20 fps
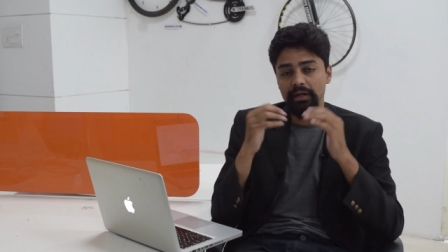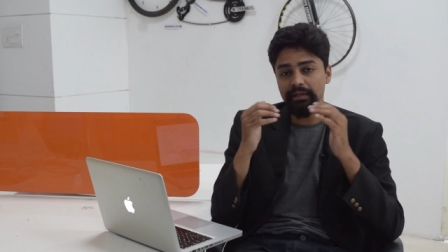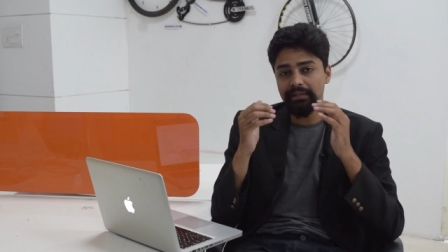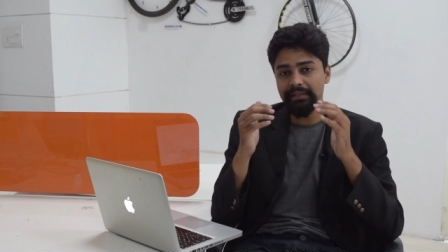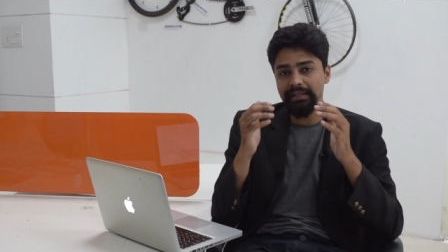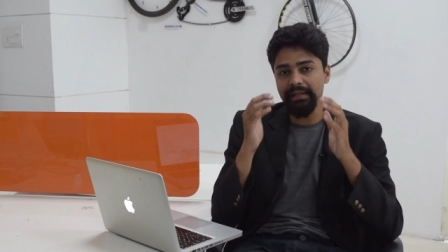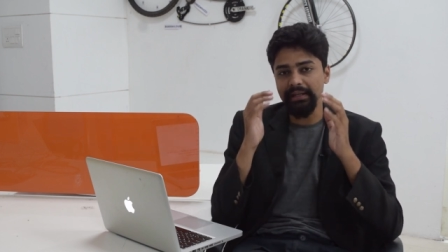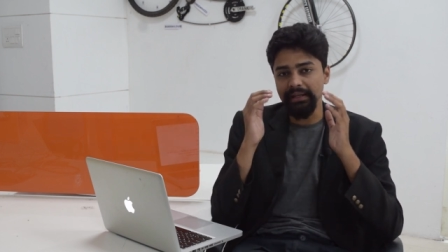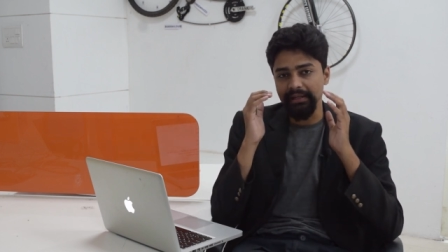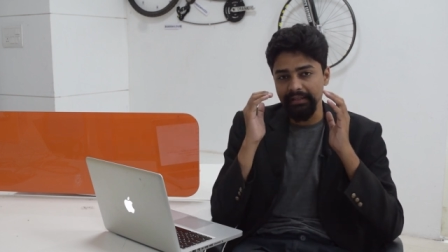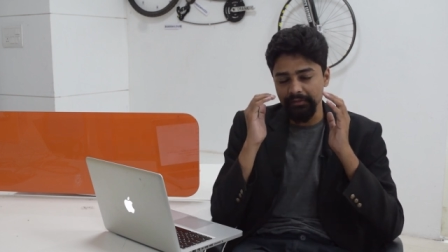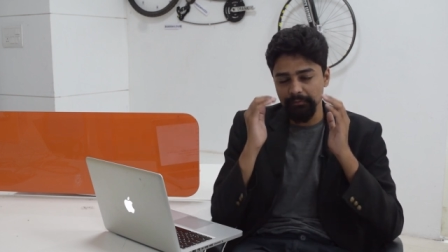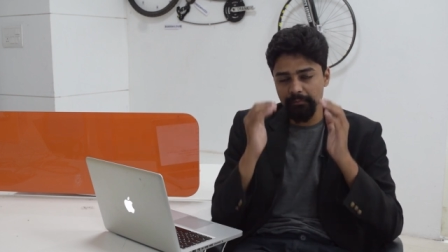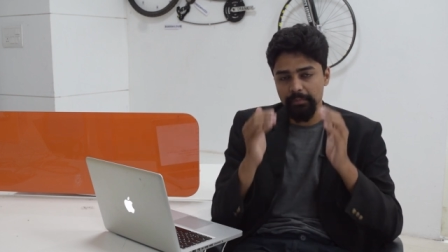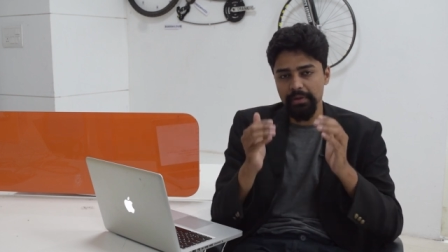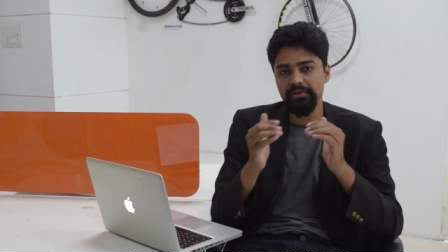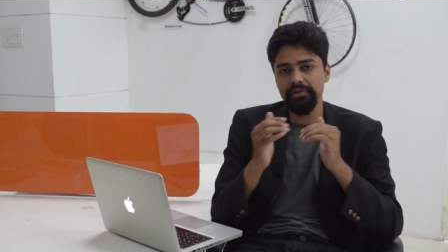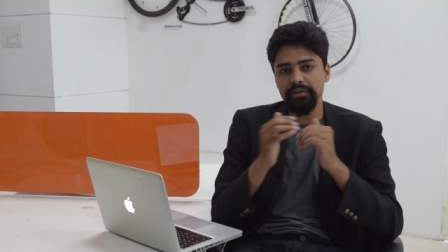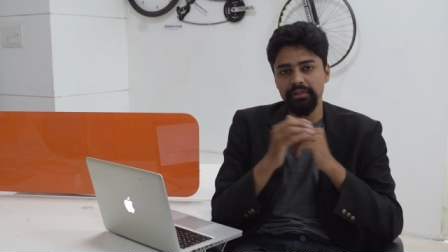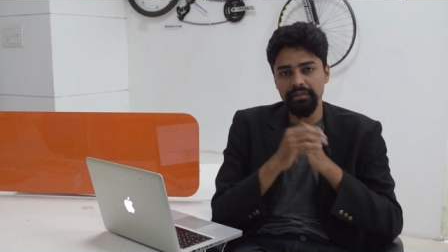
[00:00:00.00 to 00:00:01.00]
are taking
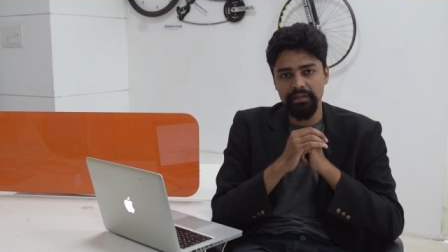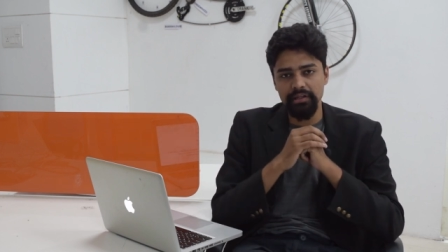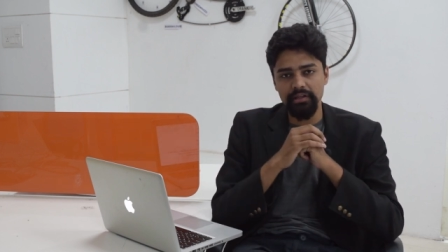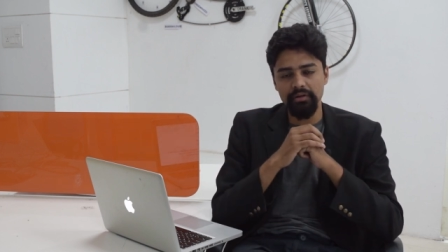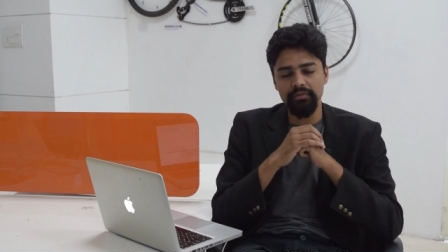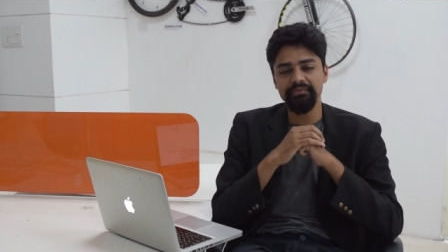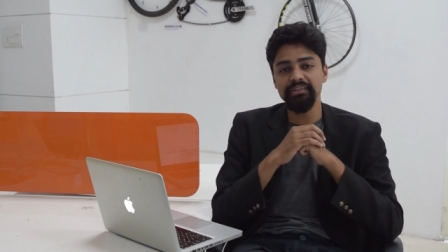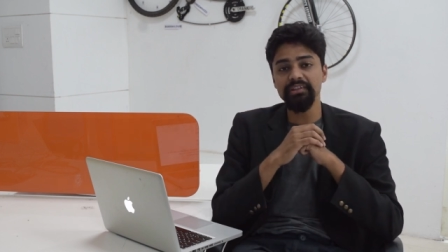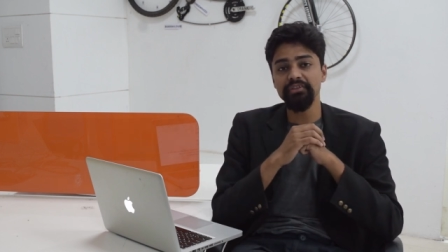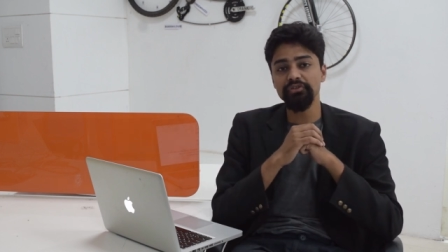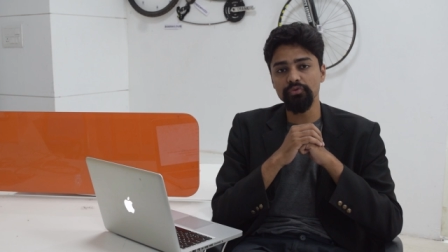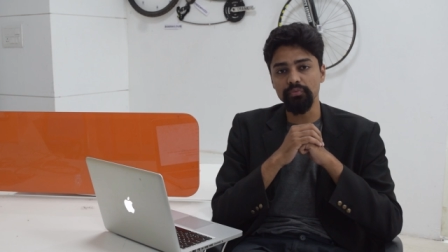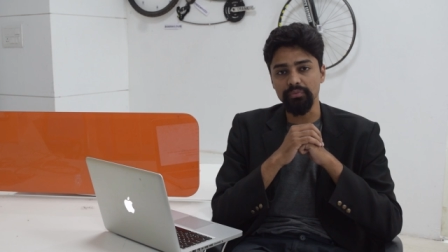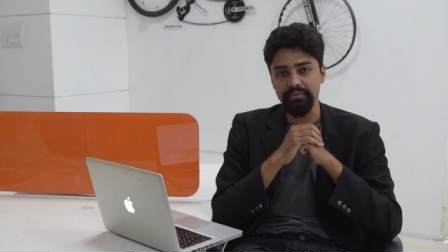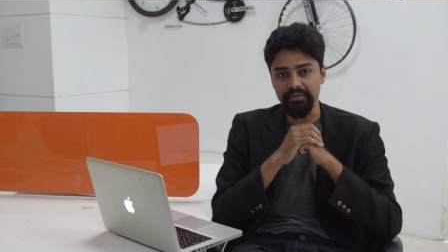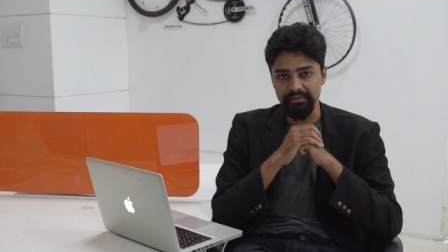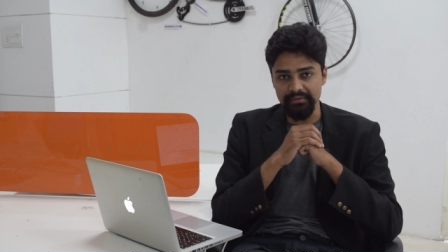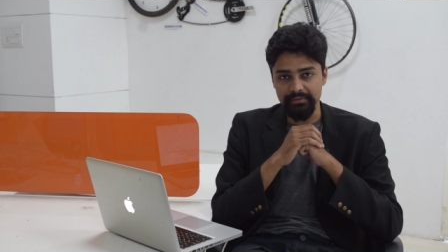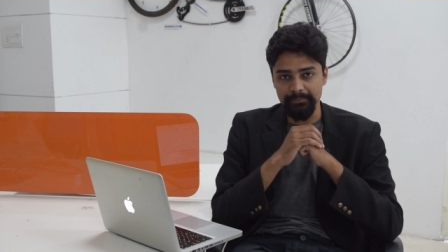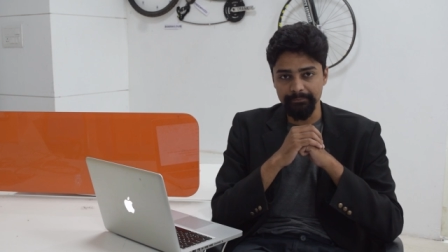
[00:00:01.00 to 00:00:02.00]
special care of the
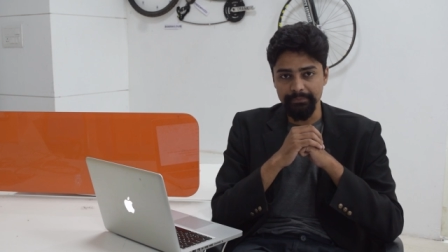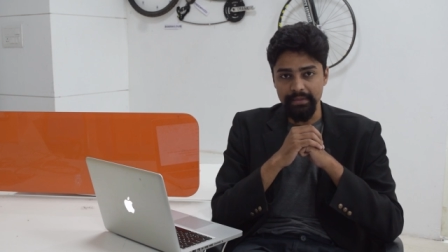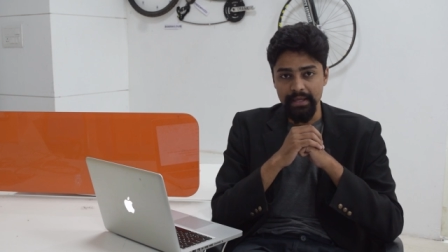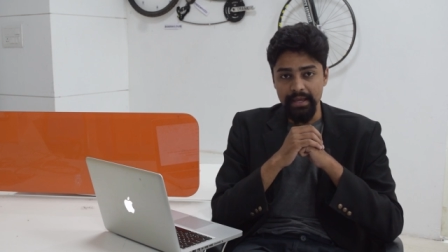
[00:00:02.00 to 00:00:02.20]
students.